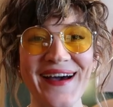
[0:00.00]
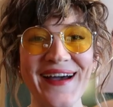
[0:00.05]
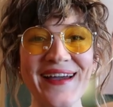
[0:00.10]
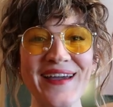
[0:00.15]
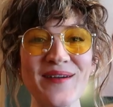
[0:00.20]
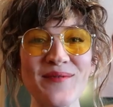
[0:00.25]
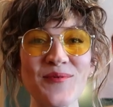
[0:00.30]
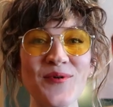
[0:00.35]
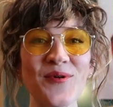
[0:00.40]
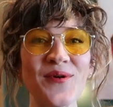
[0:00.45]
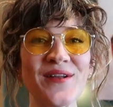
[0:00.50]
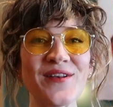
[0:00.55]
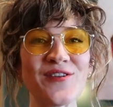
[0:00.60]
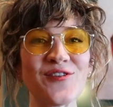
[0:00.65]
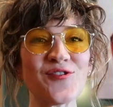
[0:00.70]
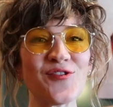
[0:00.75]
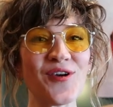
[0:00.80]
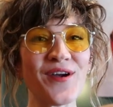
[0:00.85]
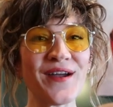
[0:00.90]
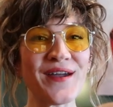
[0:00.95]
I am going
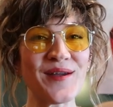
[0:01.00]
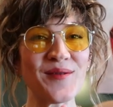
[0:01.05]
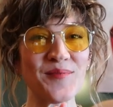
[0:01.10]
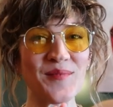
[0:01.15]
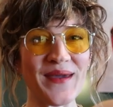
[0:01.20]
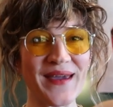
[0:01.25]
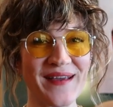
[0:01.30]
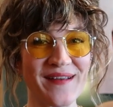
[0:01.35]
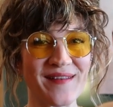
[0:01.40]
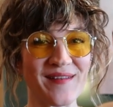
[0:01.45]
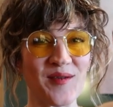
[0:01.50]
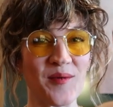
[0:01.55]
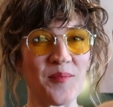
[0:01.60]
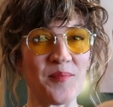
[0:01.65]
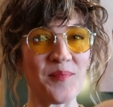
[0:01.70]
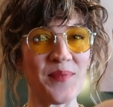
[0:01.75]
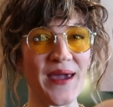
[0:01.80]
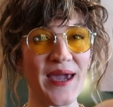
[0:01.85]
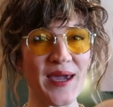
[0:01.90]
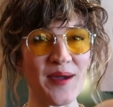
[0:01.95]
to try and make
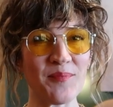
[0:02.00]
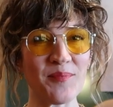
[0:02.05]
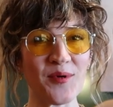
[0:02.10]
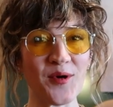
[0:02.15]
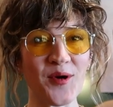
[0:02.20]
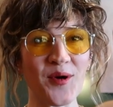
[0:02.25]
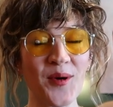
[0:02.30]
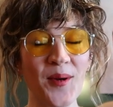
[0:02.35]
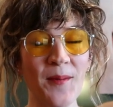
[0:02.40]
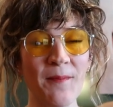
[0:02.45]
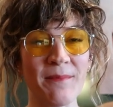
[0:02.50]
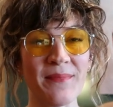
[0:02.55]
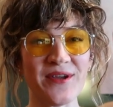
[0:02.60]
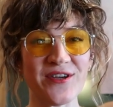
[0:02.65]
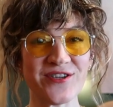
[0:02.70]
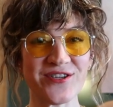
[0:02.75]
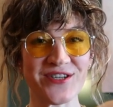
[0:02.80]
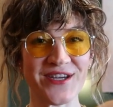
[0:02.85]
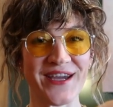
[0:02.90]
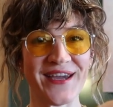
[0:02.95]
some paper
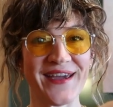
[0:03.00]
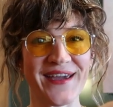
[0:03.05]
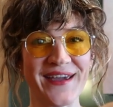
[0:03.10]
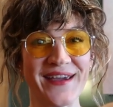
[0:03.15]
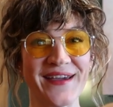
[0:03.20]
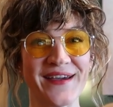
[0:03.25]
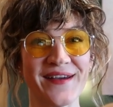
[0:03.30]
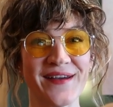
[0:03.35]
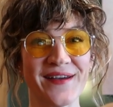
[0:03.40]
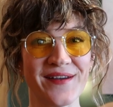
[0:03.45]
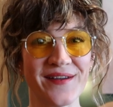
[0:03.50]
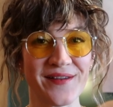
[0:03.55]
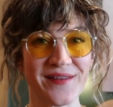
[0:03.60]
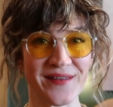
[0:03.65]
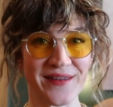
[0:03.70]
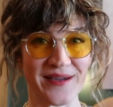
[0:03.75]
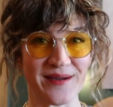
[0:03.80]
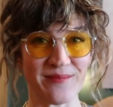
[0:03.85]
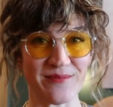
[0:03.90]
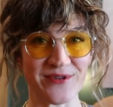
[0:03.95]
mache
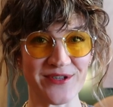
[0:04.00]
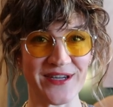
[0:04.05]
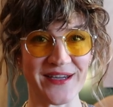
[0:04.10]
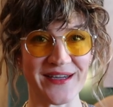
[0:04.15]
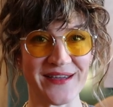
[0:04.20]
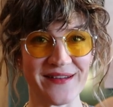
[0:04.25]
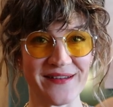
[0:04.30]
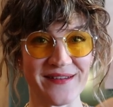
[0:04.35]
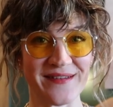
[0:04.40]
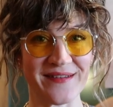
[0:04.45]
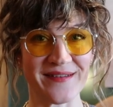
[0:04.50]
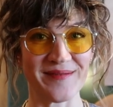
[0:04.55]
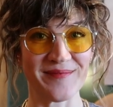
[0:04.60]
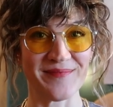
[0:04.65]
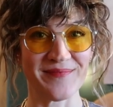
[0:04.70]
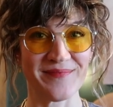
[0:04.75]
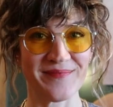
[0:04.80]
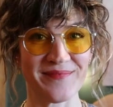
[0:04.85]
lampshades.